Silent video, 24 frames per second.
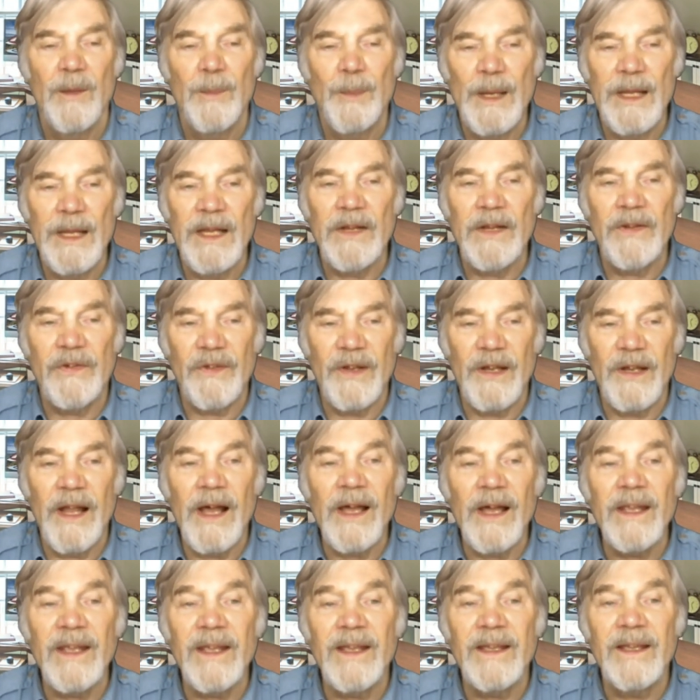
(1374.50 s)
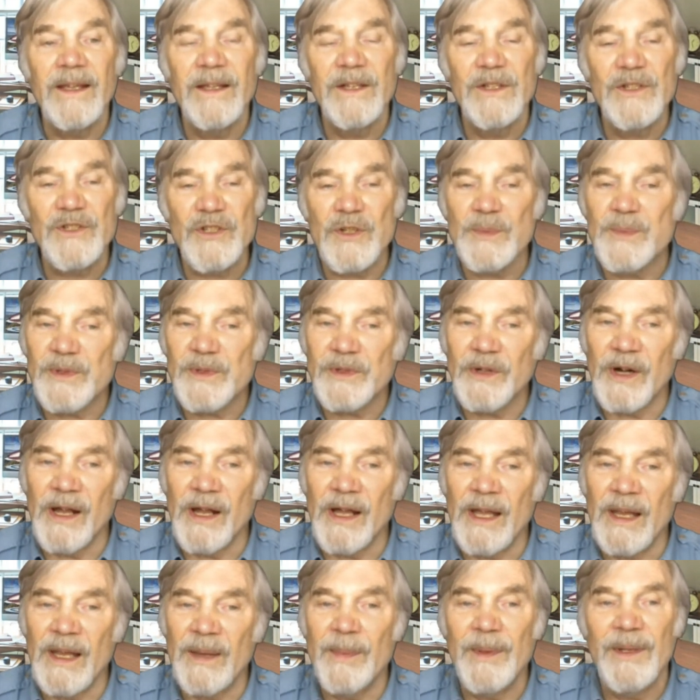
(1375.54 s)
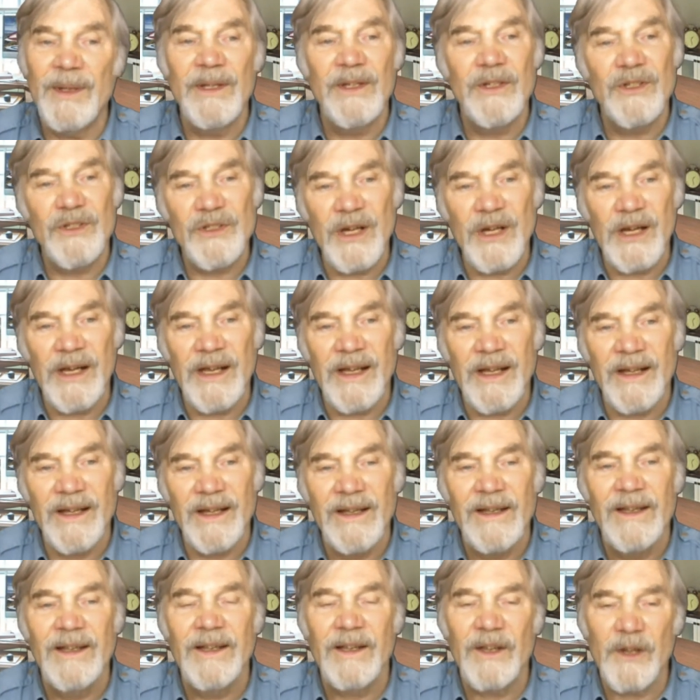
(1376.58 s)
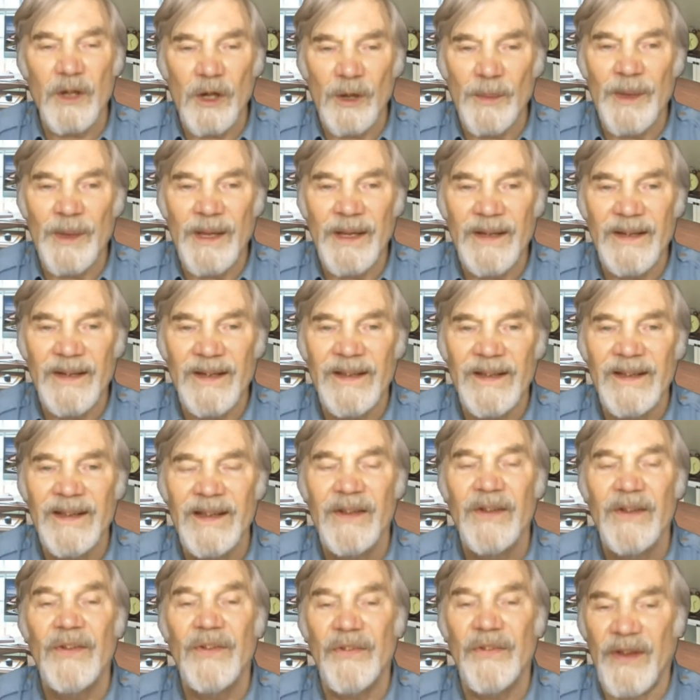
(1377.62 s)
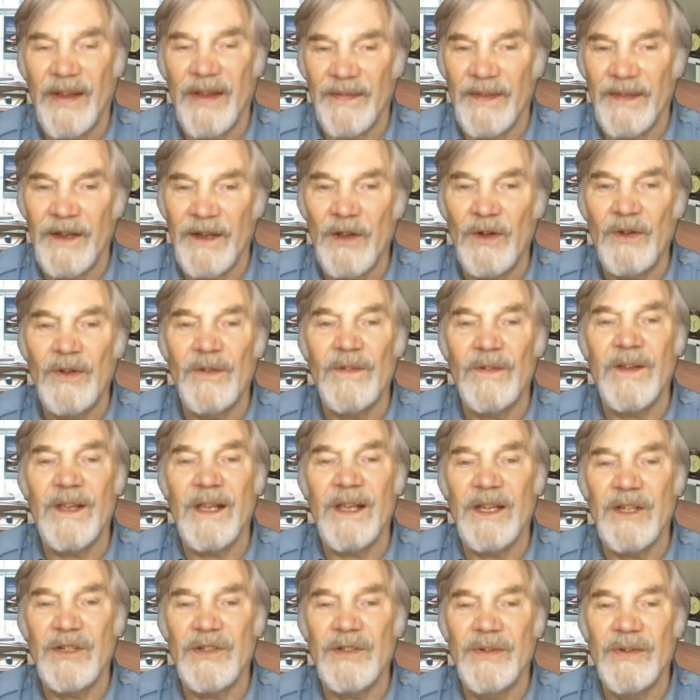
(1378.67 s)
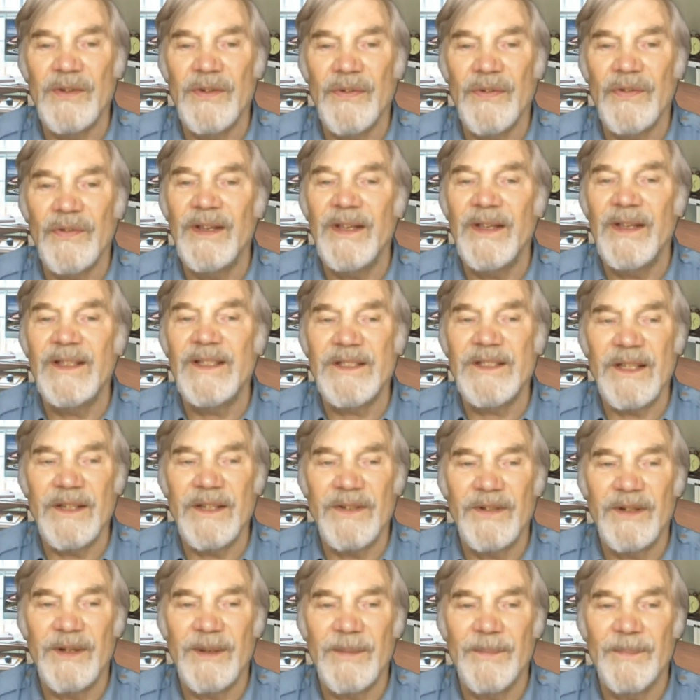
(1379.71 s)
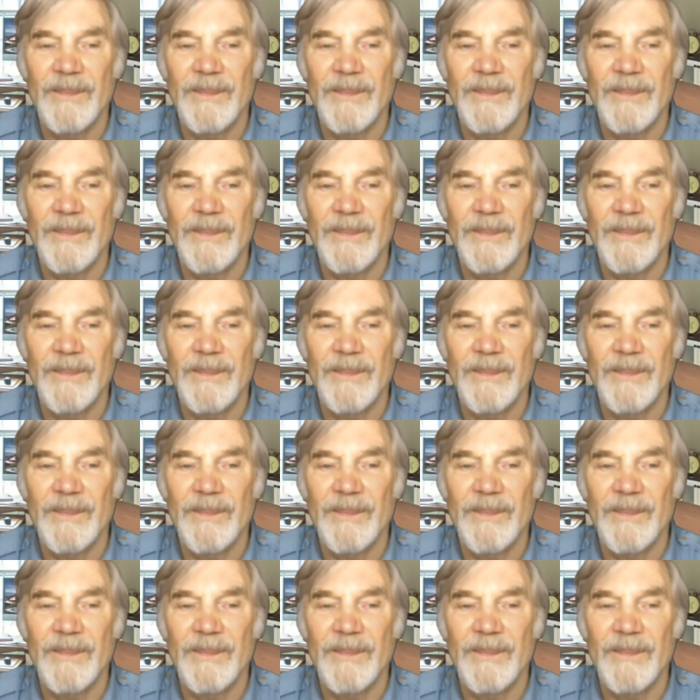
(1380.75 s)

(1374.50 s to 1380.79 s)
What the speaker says: Please like, subscribe, share, comment, set the notifications, etc.